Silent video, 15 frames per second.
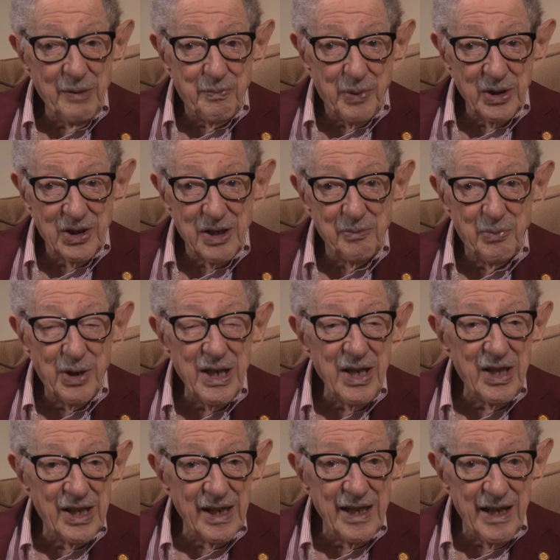put the
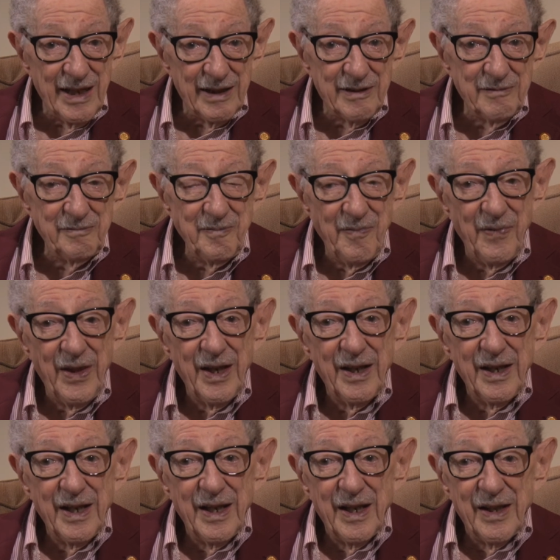breathing in,
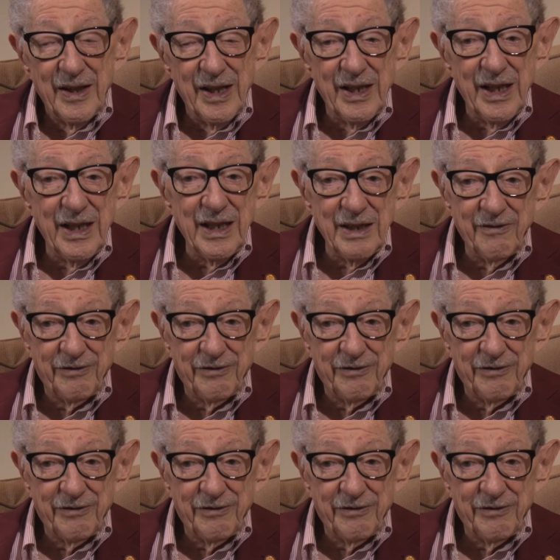the